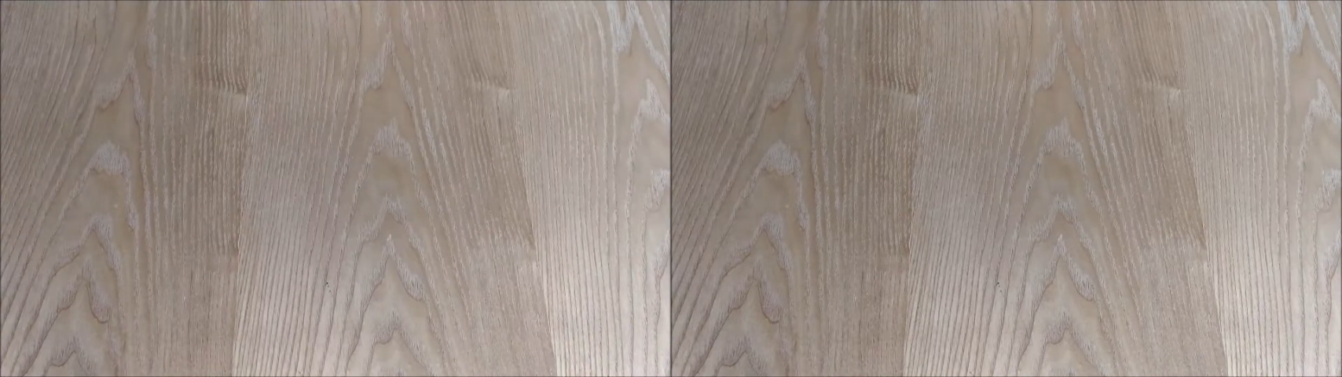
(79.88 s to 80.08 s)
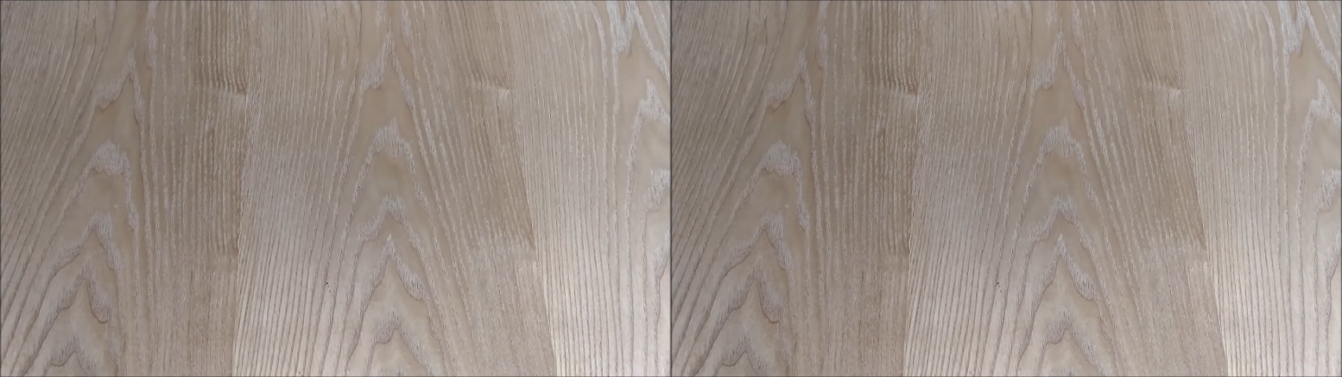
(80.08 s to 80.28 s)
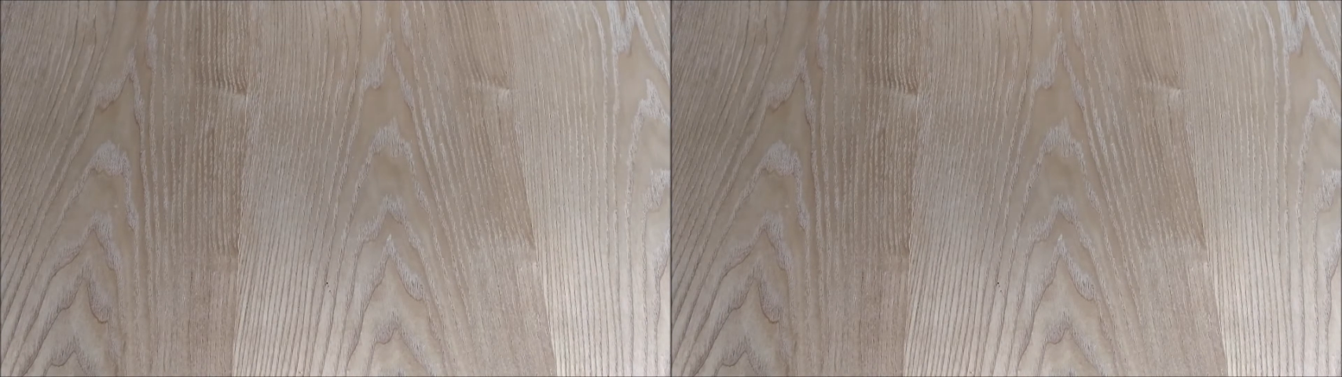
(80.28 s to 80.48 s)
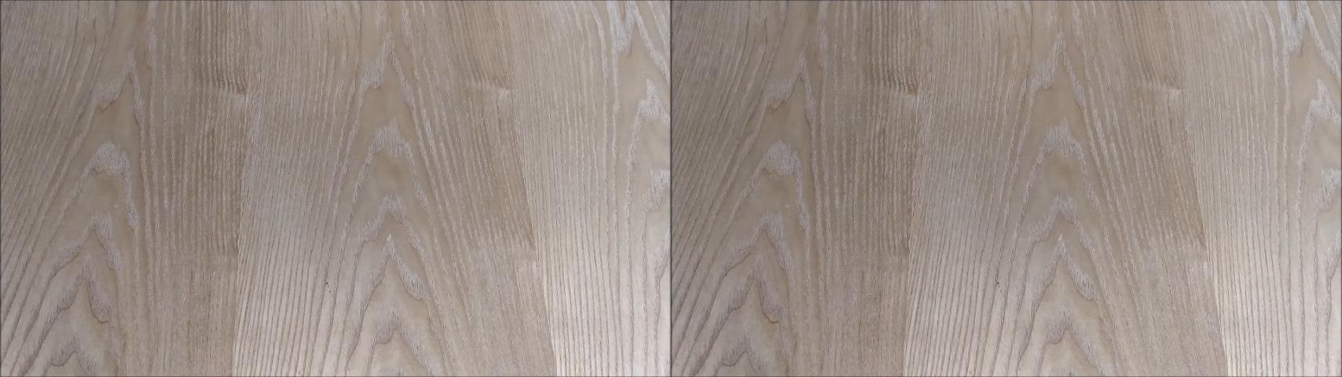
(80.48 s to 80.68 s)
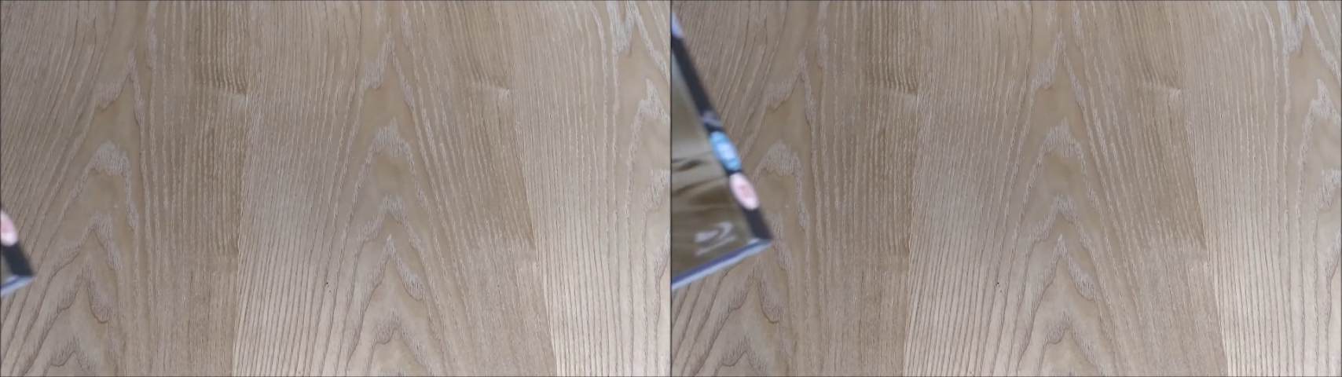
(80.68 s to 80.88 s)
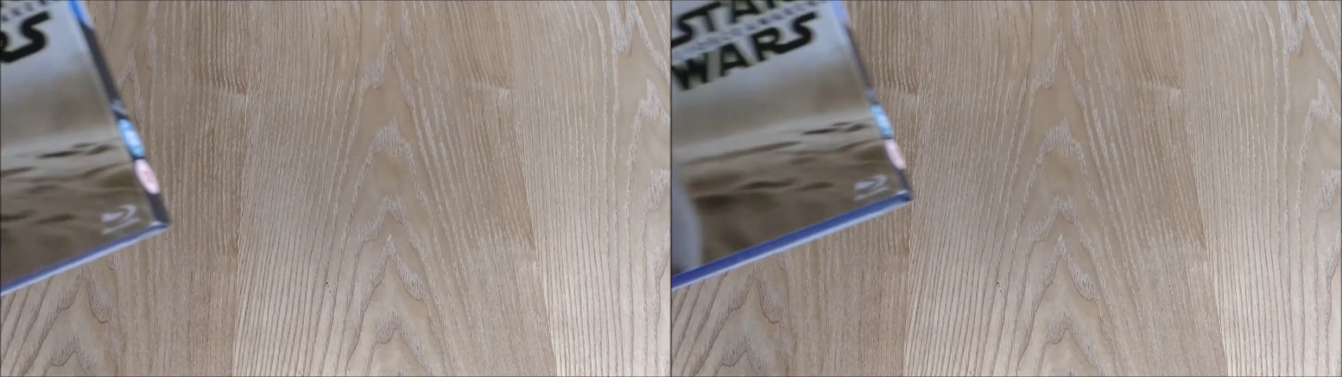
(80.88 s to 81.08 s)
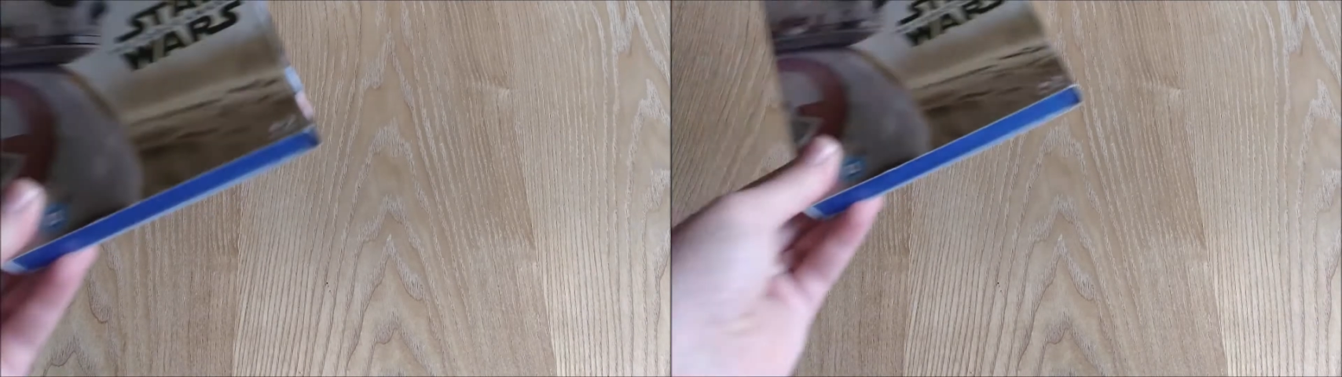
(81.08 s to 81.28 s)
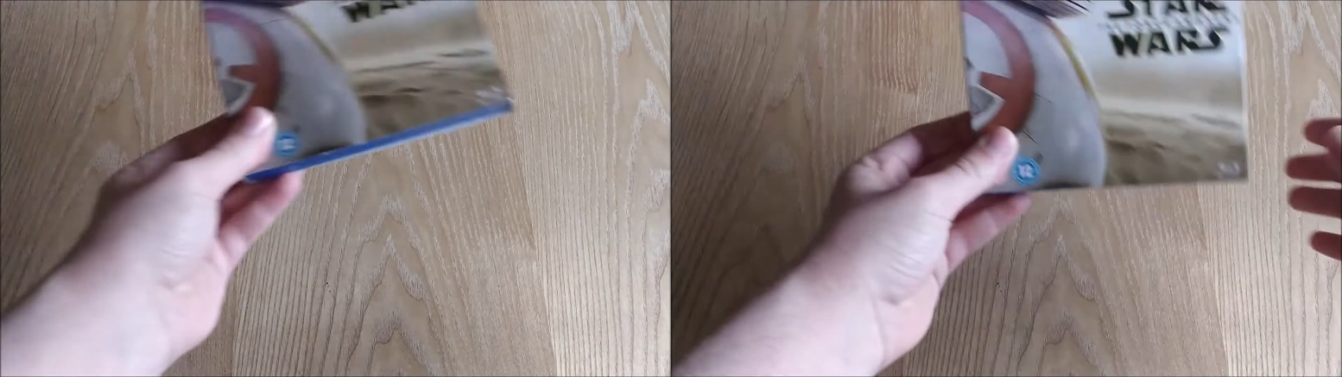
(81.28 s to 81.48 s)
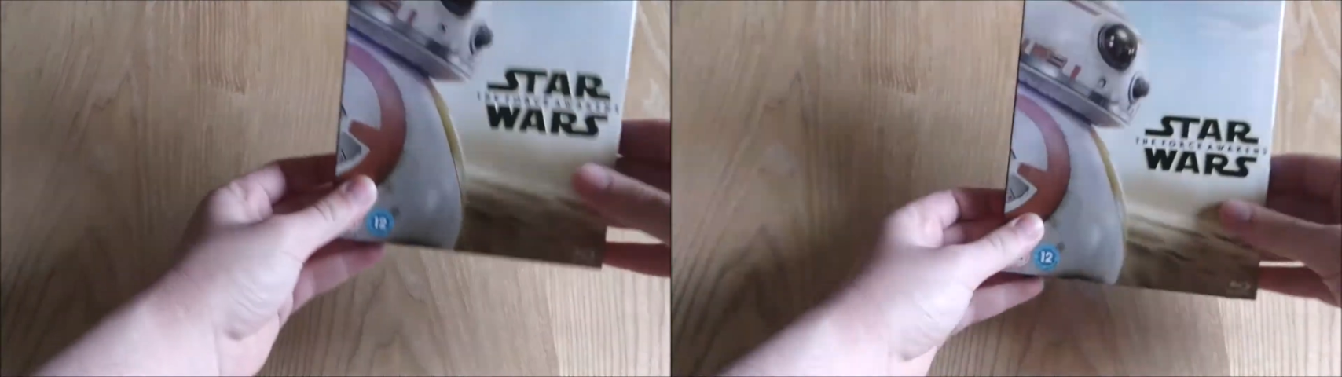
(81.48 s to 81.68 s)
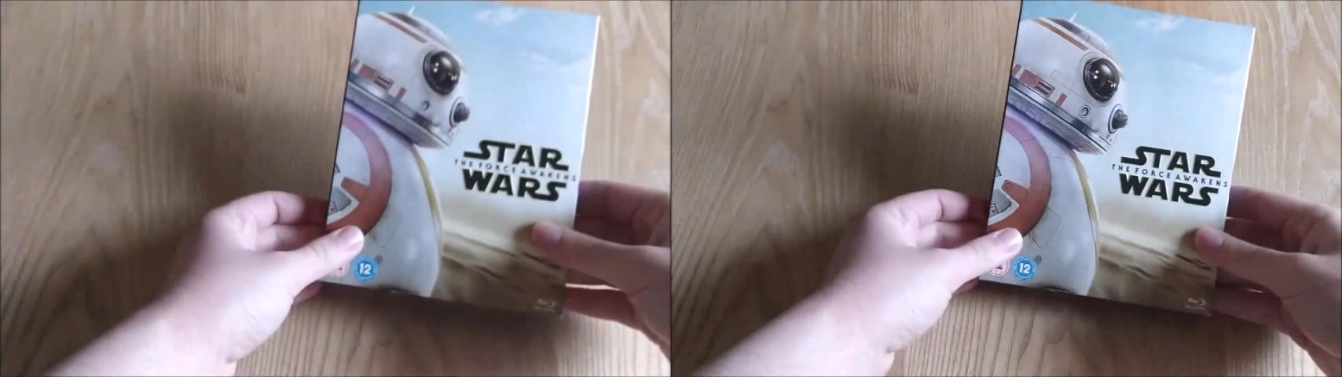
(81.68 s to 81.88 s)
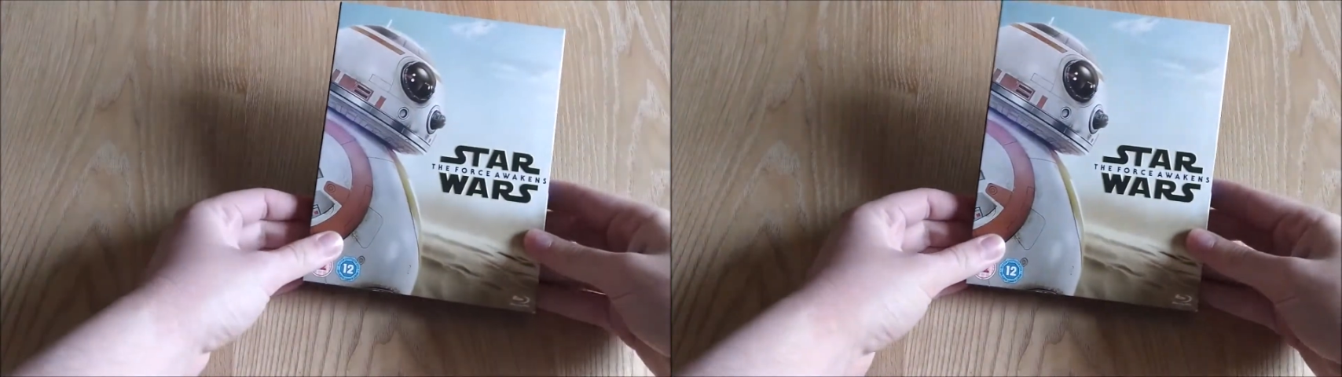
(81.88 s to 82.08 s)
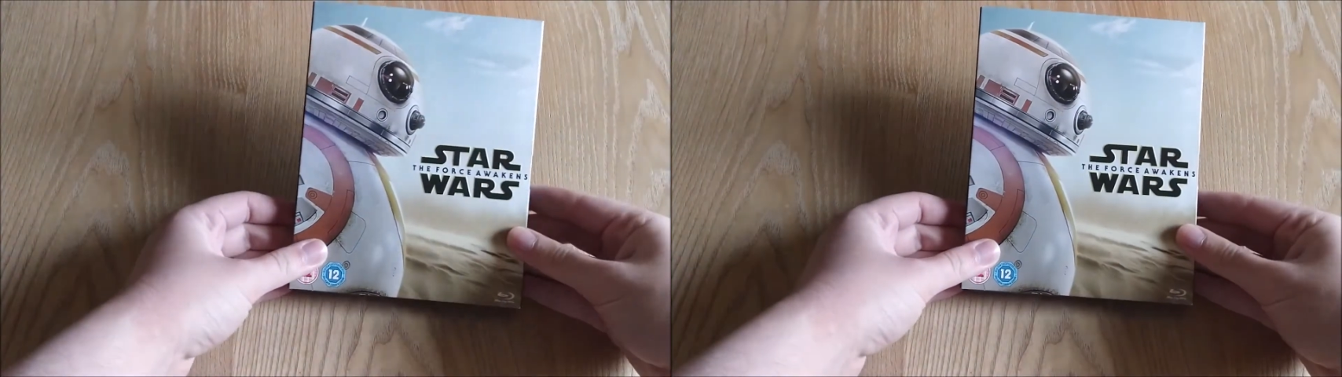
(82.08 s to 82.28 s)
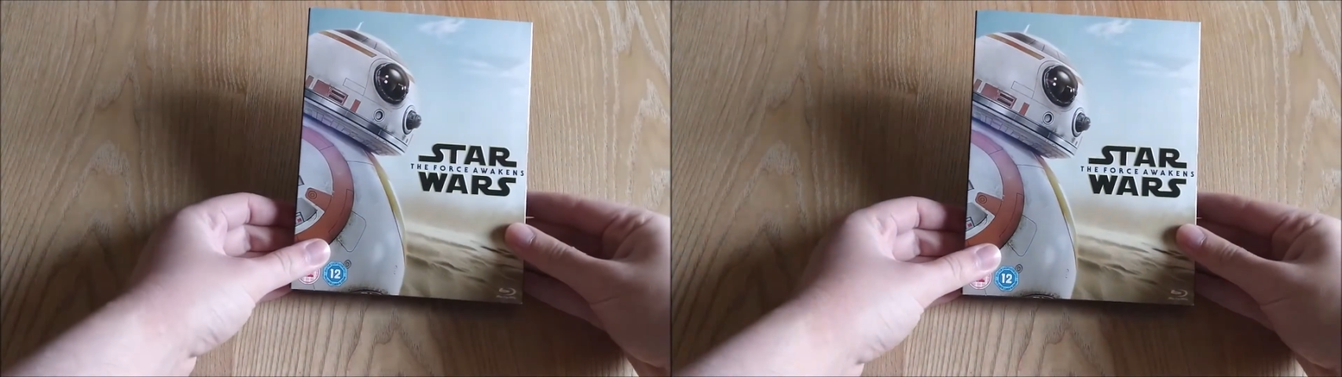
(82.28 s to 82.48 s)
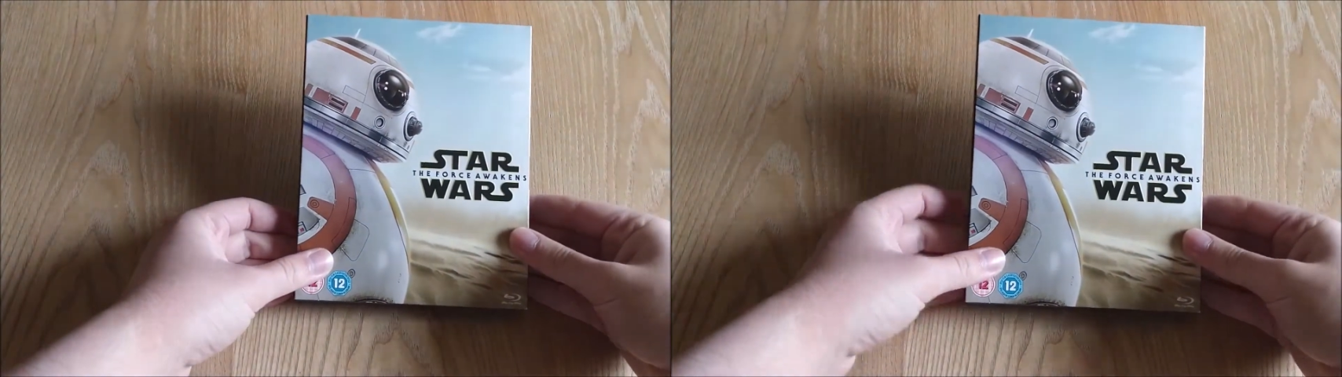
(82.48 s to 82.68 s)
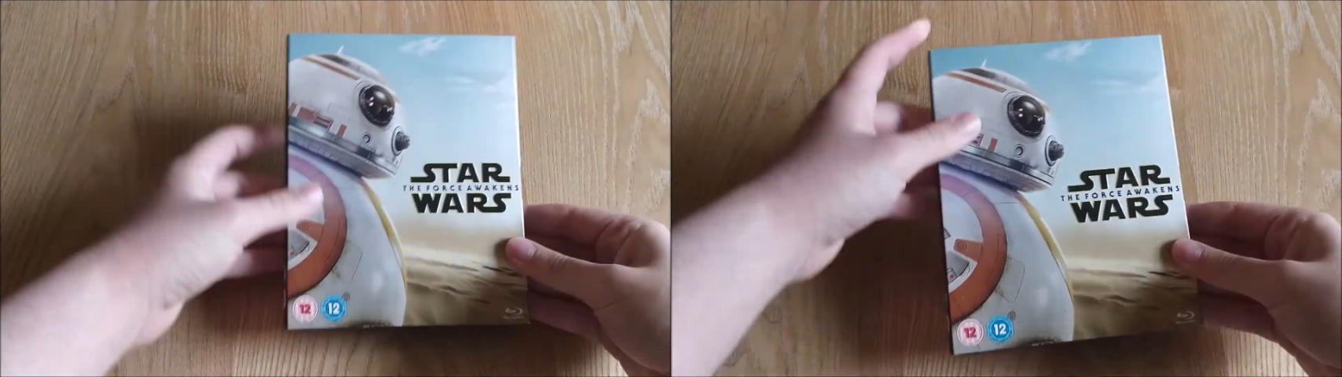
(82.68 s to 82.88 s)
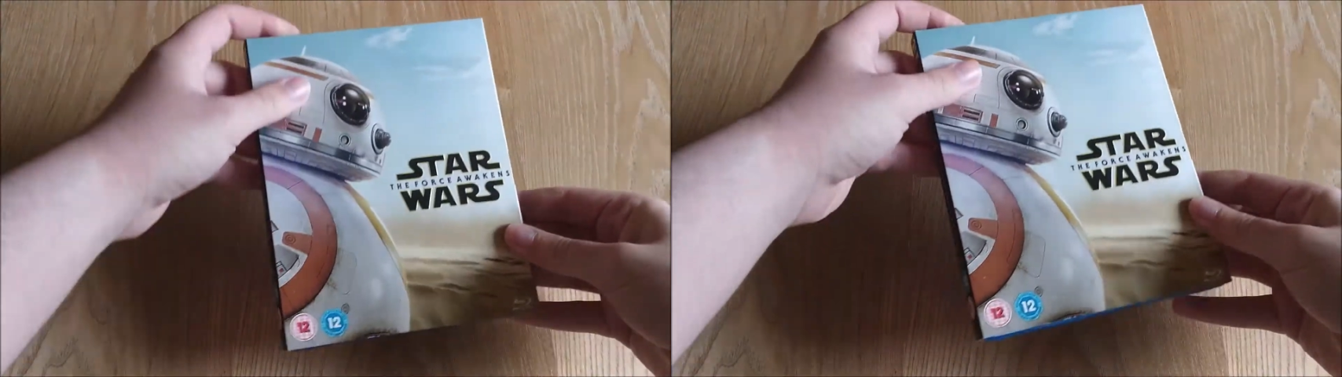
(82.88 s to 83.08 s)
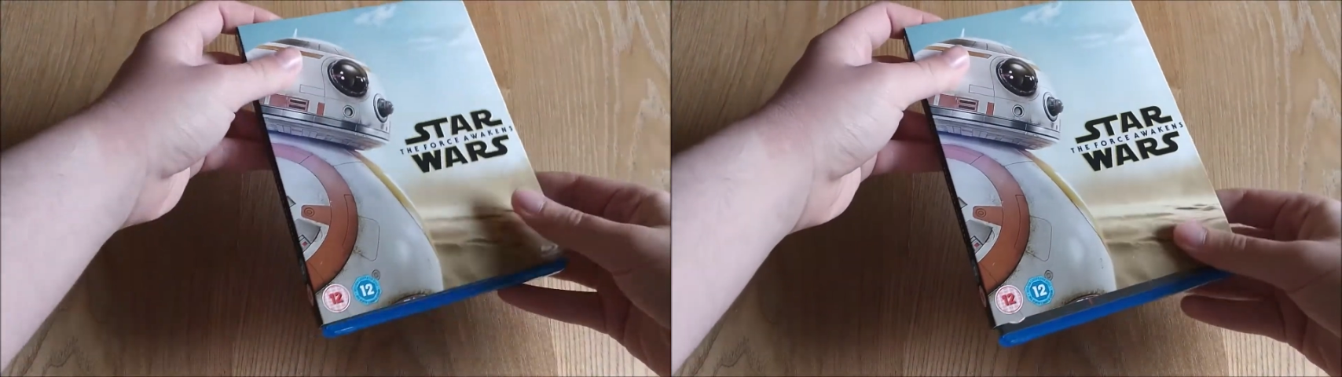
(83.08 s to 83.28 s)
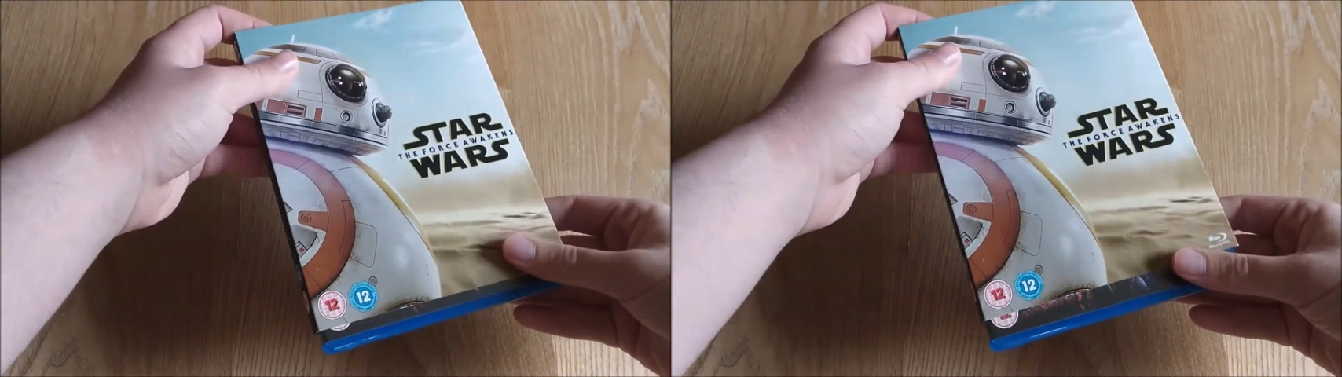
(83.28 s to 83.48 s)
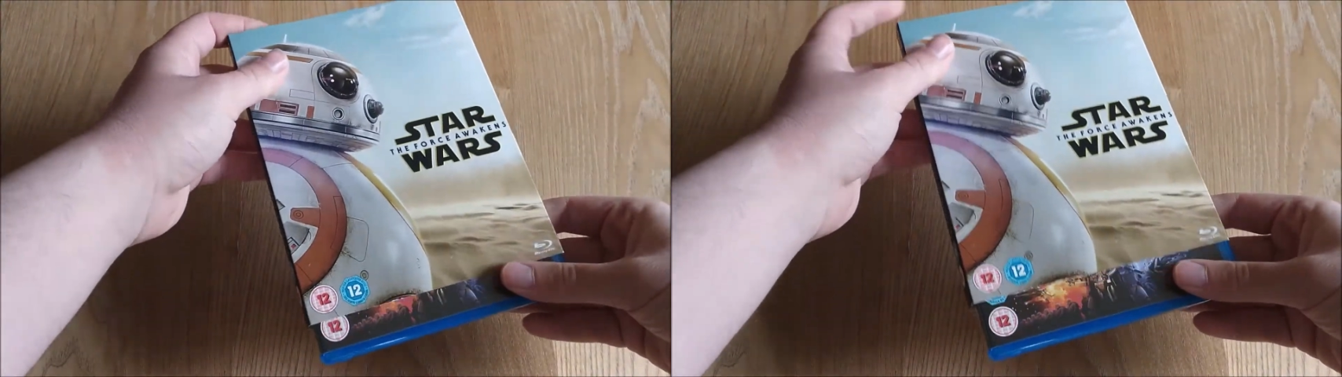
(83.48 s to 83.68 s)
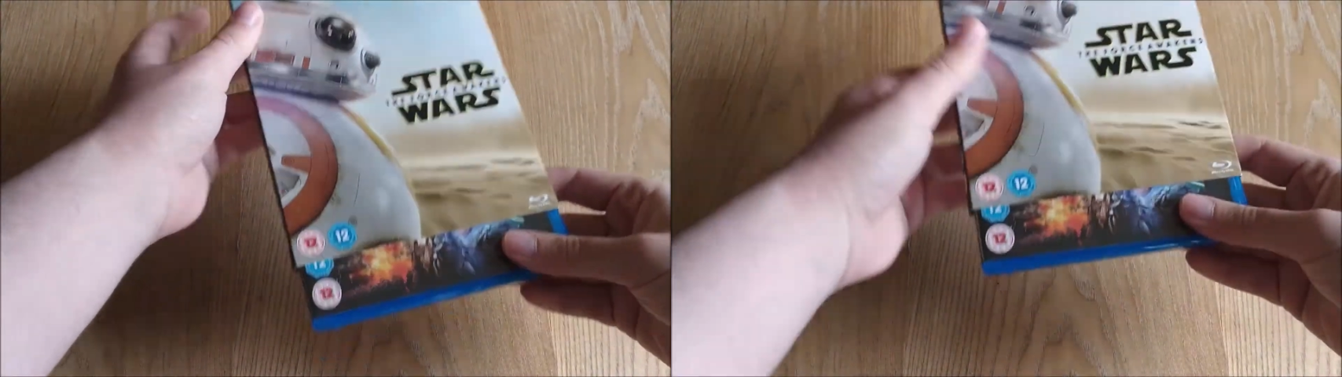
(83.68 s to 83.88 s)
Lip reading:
(no speaker visible)